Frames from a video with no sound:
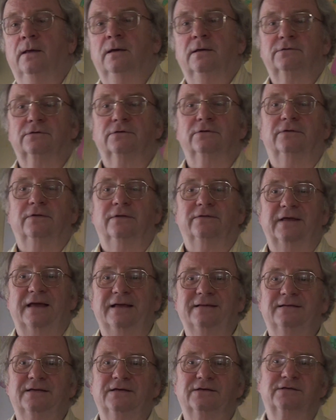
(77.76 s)
So
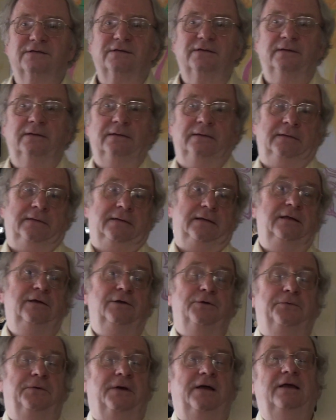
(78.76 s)
that is, in
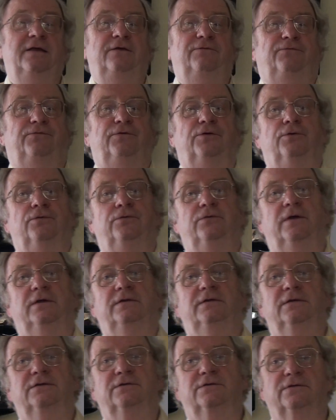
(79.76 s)
a way, flow.
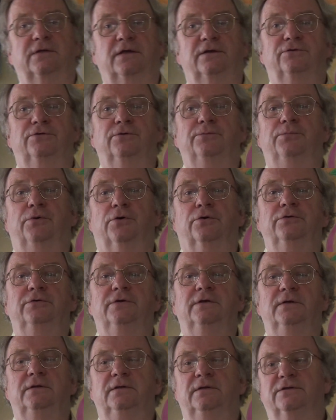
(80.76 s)
That is that the
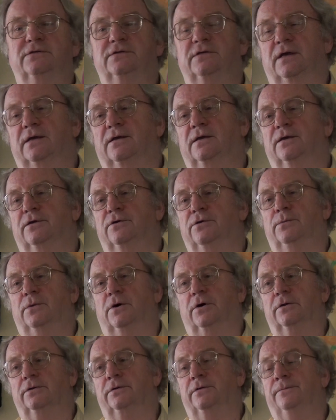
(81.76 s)
body is taking
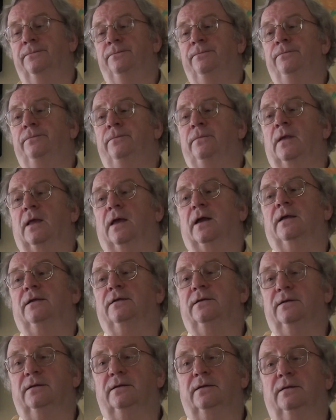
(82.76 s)
command, and
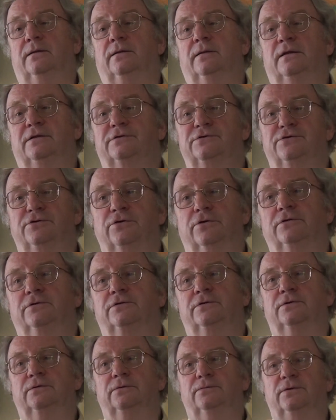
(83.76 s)
it's not
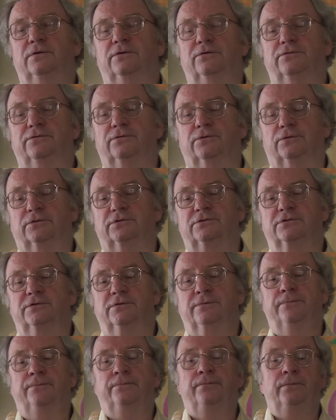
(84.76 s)
with the thoughts.
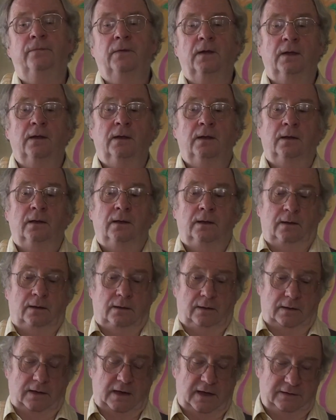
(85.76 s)

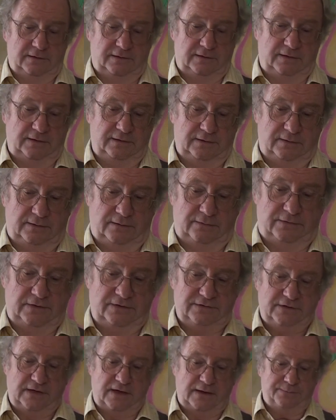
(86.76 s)
And
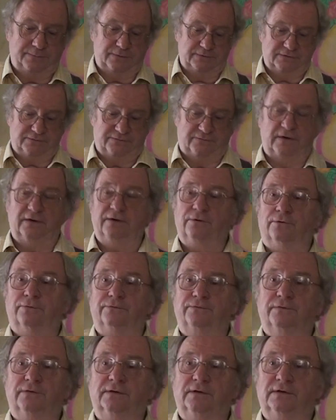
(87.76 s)
this happens very
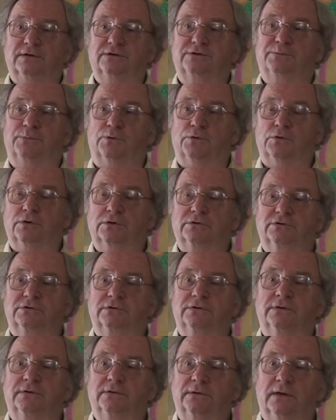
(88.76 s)
often in
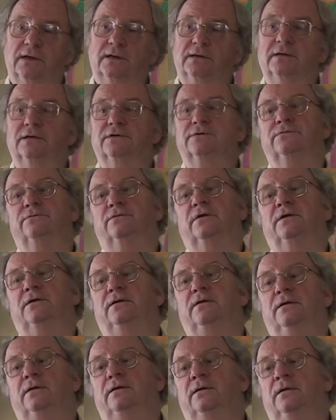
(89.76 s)
sport, and it's
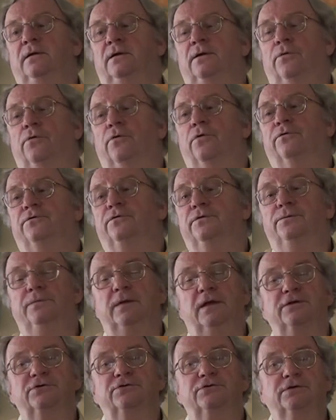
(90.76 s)
very often
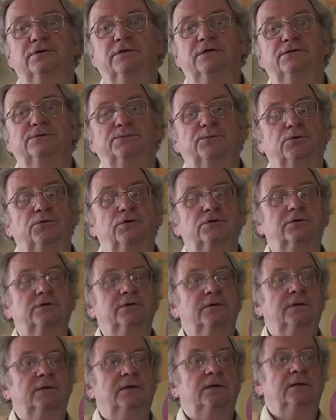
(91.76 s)
mentioned in sport
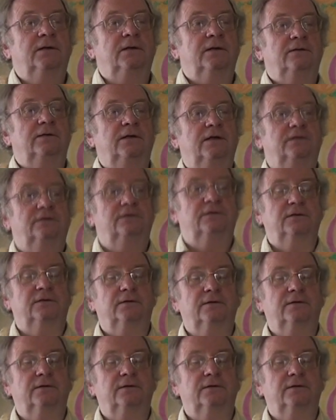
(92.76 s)
that